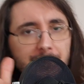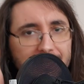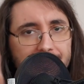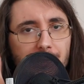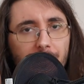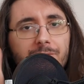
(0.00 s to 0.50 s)

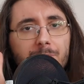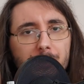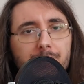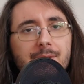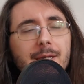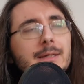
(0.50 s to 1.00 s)
piece of
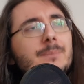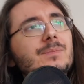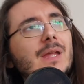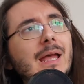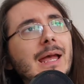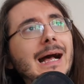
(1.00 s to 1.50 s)
music,
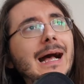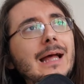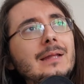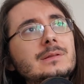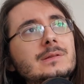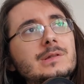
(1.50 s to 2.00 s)

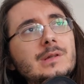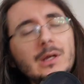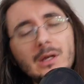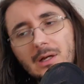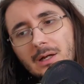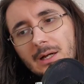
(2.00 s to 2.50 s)
and
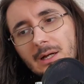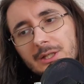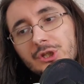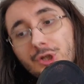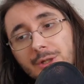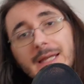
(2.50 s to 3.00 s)
uh,
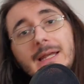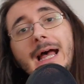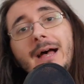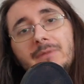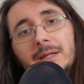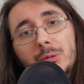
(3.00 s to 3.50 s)
you can
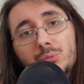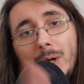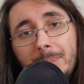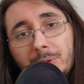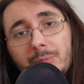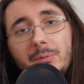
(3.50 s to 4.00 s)
have like a
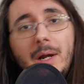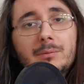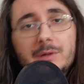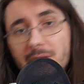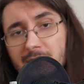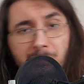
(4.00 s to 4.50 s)
wrapper
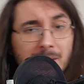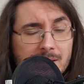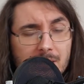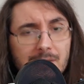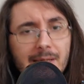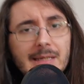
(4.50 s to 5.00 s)
around it,
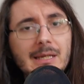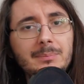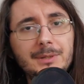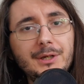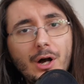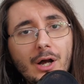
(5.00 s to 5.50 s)
basically like an
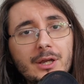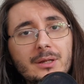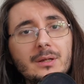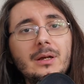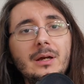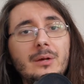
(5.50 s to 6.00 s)
API,
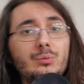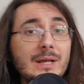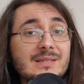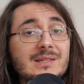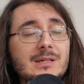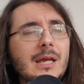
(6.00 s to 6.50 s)
uh,
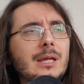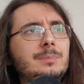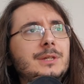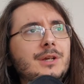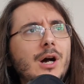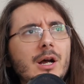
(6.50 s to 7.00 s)
REST
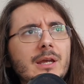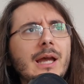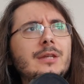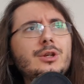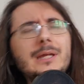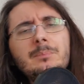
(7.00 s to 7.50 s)
API,
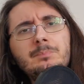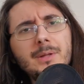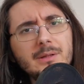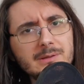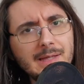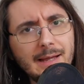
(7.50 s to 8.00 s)
and you can
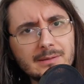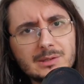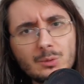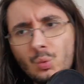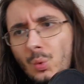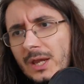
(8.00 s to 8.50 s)
build
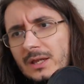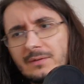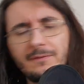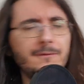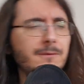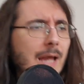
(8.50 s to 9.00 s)
that with
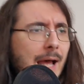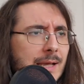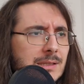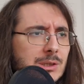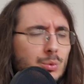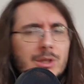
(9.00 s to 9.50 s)

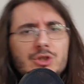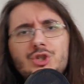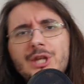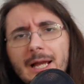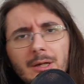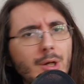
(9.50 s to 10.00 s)
Flask, with
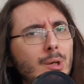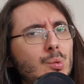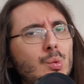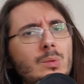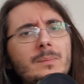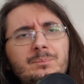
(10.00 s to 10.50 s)

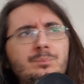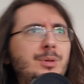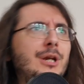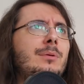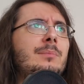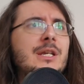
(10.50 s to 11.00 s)
Django,
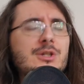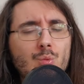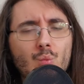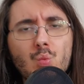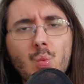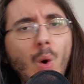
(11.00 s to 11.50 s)
Pyramid,
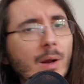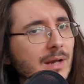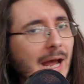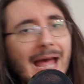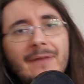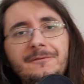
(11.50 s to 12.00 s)

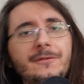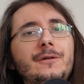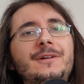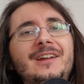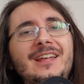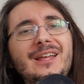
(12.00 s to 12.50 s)

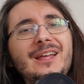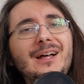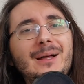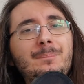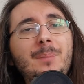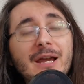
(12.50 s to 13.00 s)
whatever
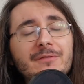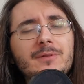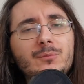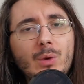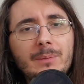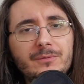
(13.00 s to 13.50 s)
uh,
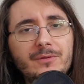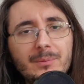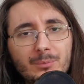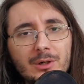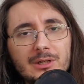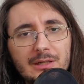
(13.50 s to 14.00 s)
Python web
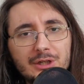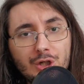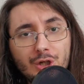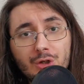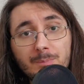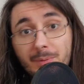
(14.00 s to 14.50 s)
framework
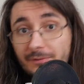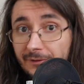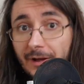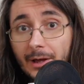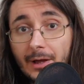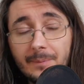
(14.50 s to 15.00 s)
you
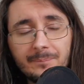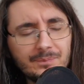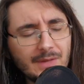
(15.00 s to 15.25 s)
prefer.